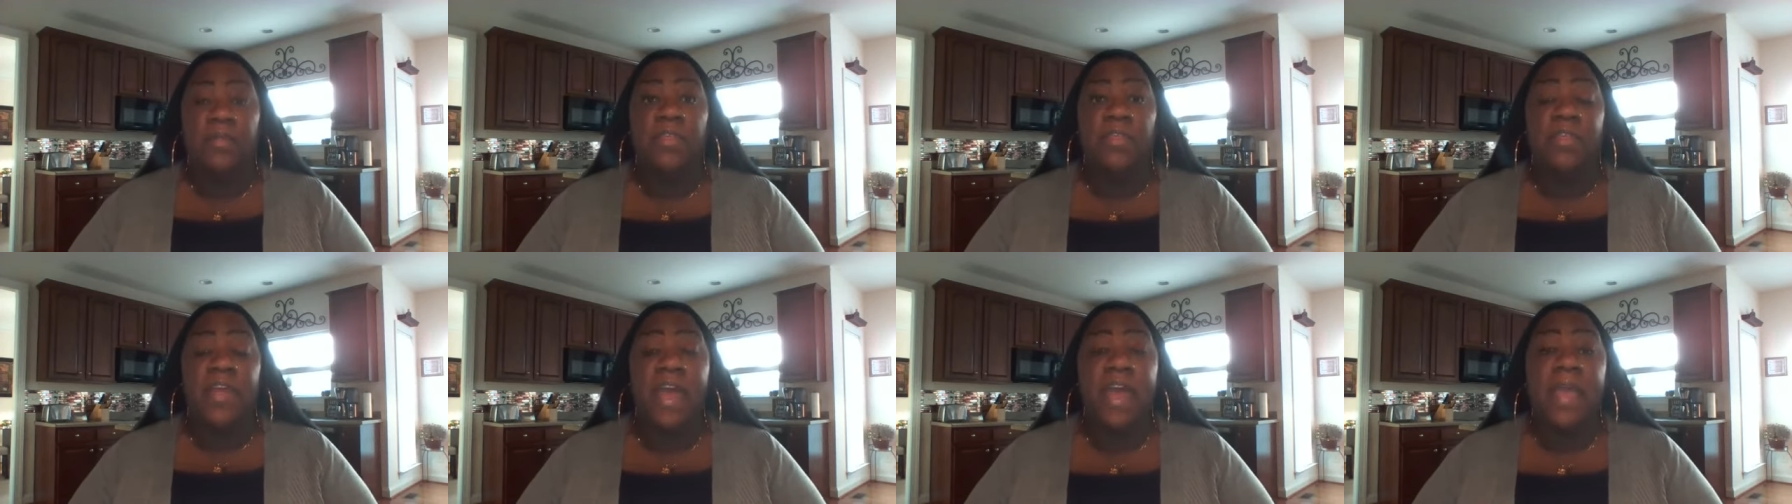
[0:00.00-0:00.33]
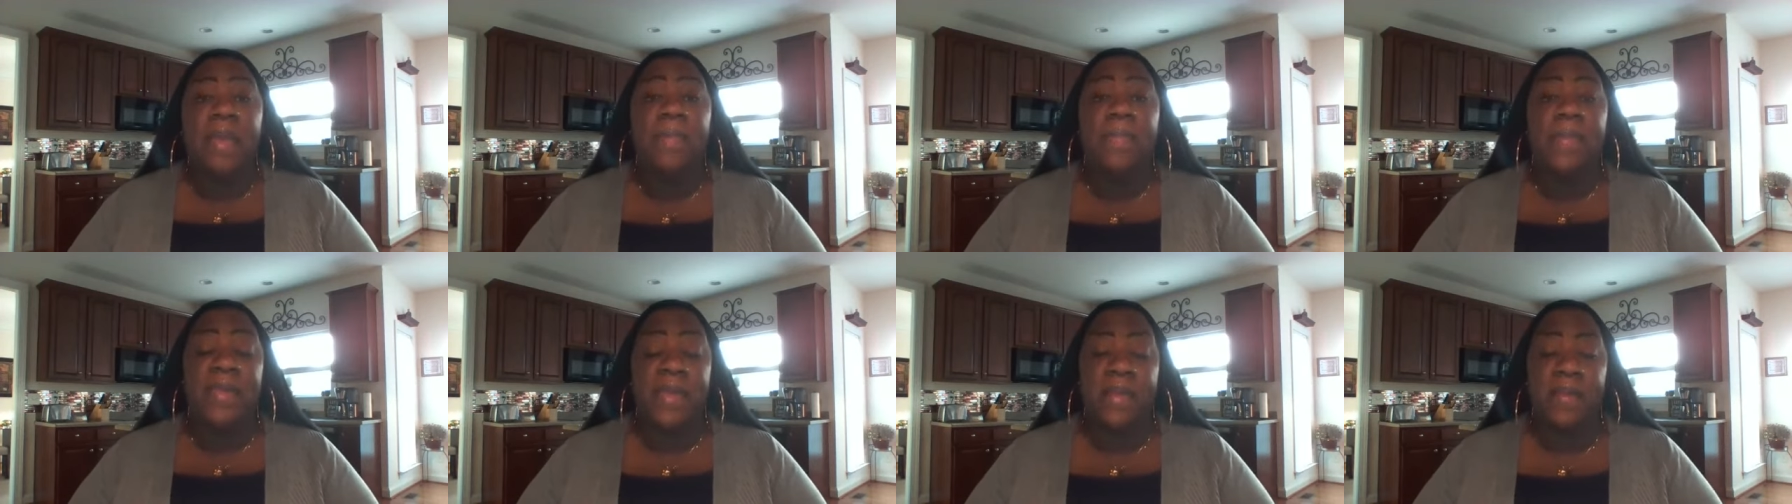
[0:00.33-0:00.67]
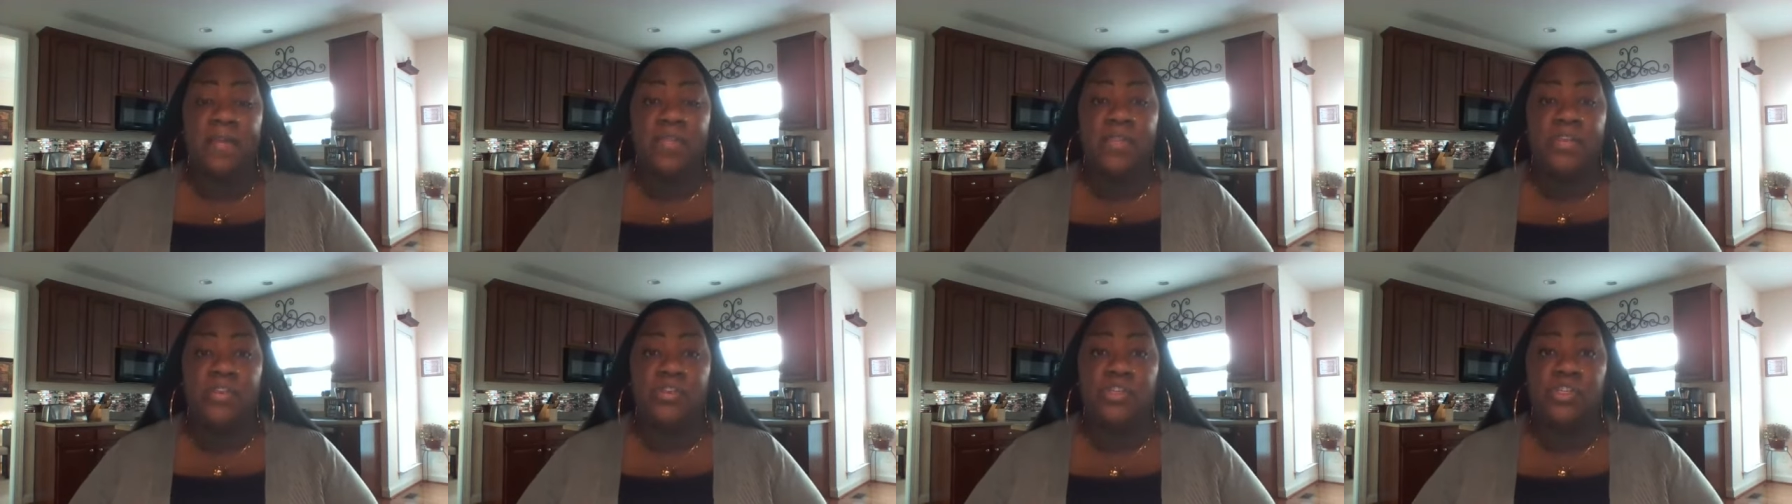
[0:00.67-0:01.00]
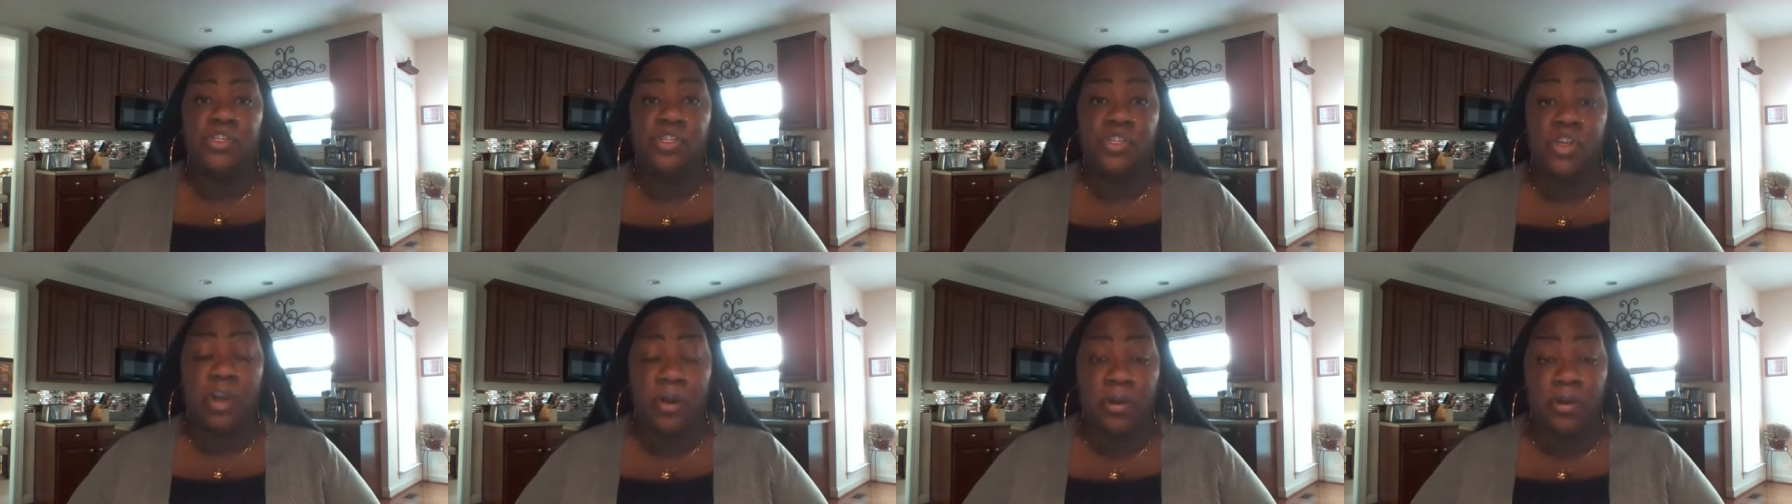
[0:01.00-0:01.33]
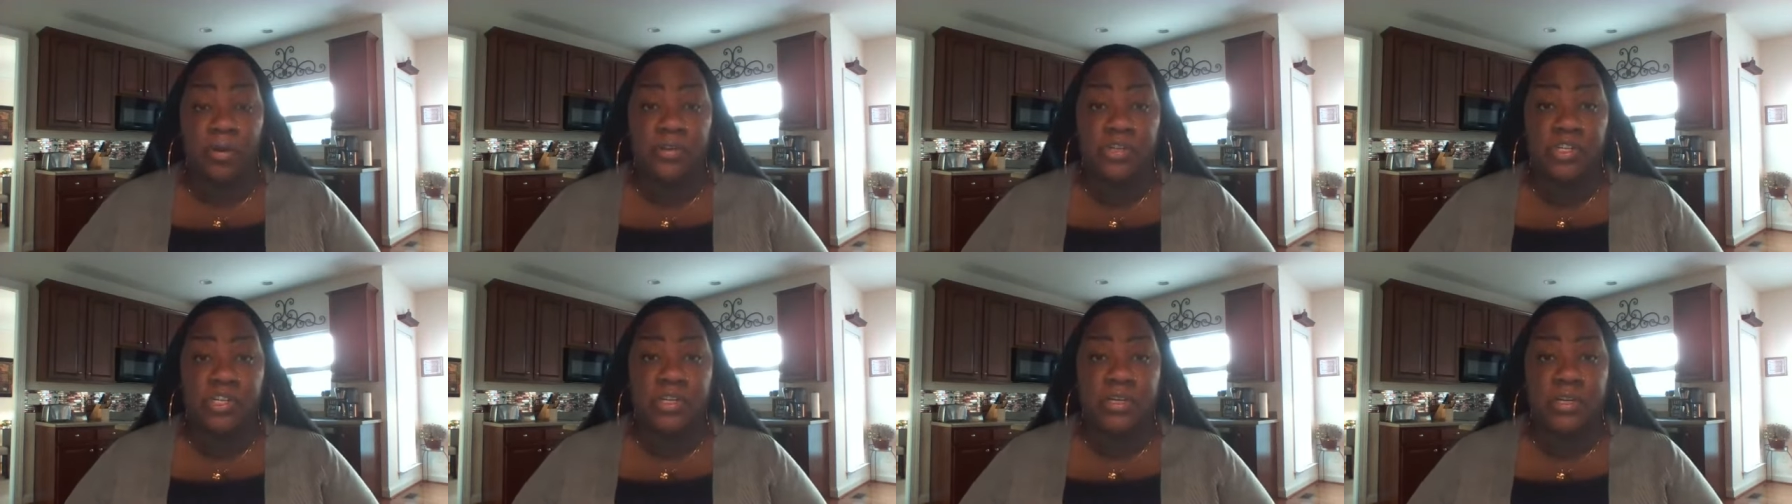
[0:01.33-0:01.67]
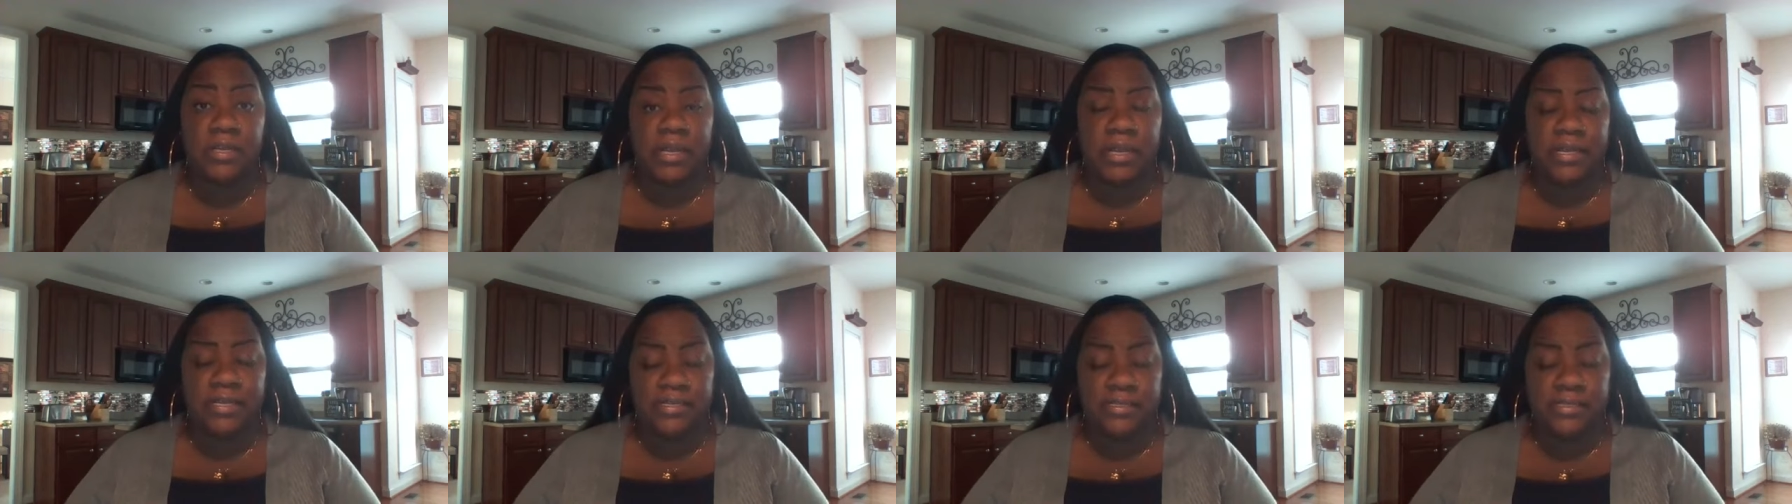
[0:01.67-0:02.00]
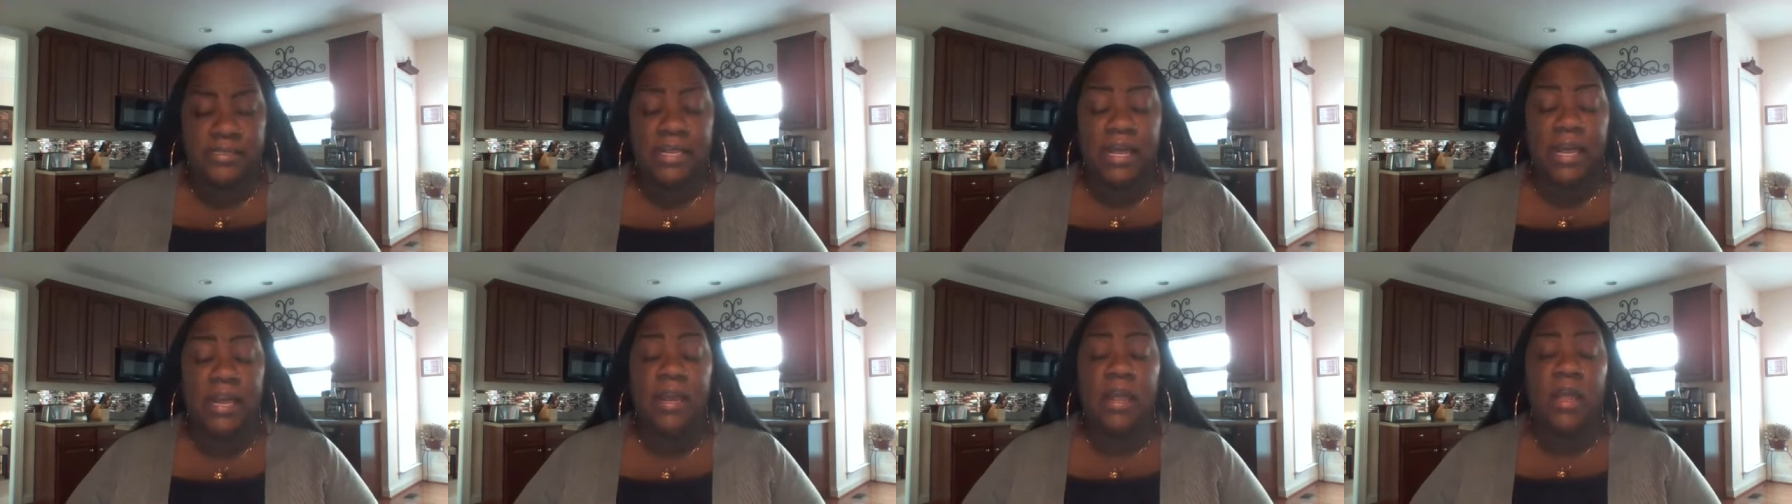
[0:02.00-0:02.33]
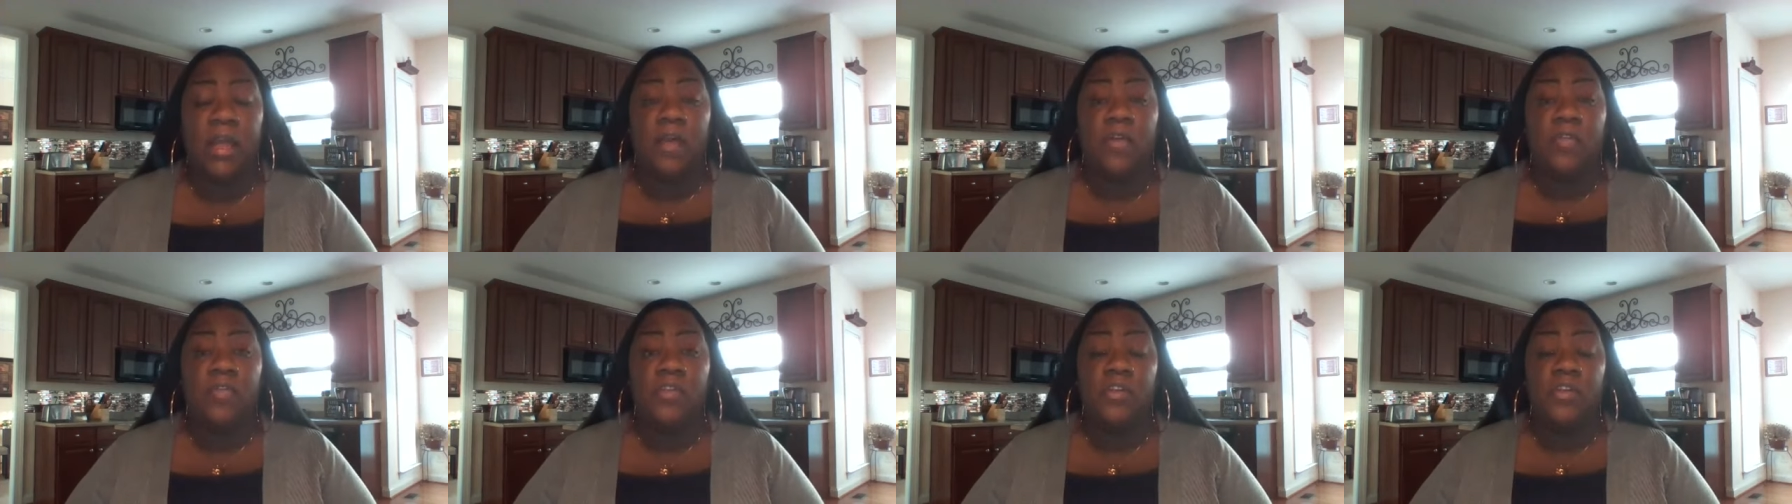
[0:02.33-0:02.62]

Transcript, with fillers: They being the church. He said